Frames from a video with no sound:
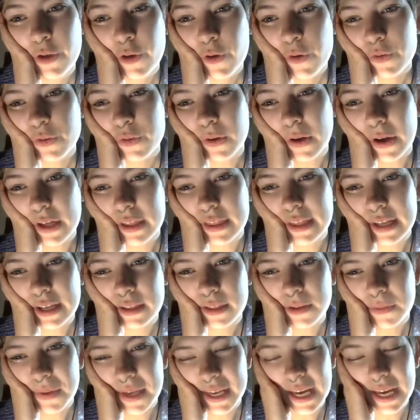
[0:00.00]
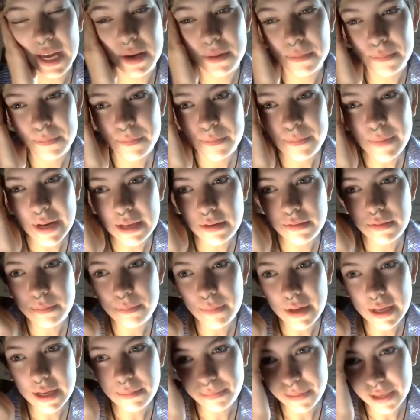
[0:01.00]
So I think the weekend might
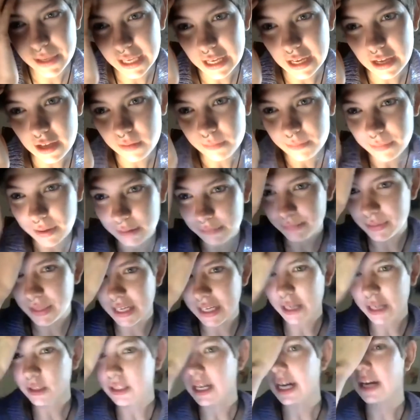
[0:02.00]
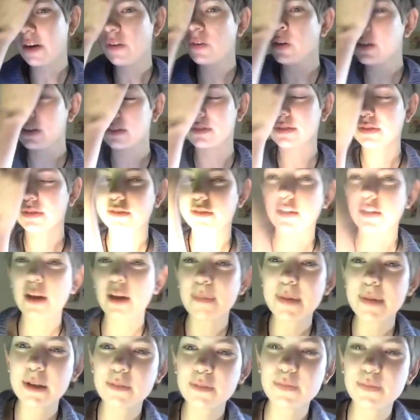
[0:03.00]
might be it. Might be it. I don't know. I
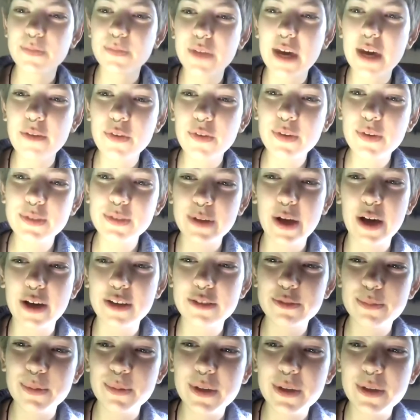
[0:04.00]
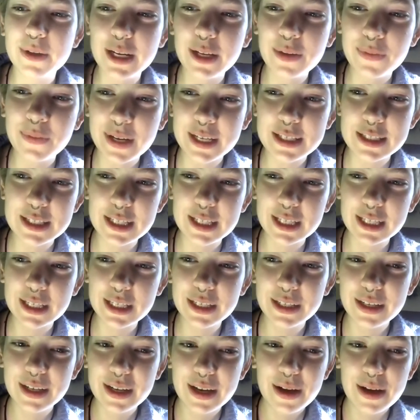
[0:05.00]
mean, everyone talks about getting arrested,
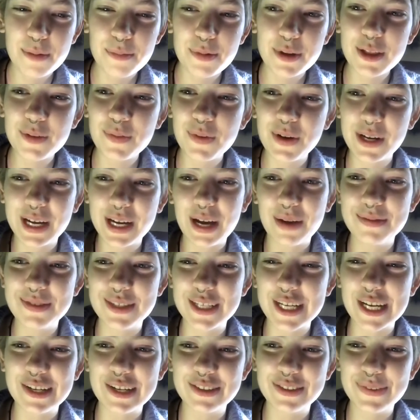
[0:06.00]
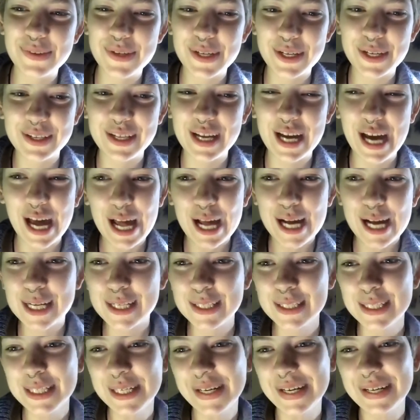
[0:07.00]
but then when it comes down to it, you're like,
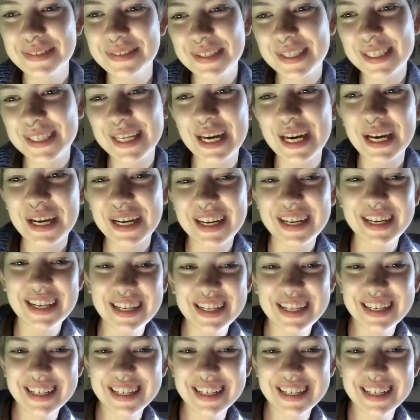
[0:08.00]
oh no, I'm scared.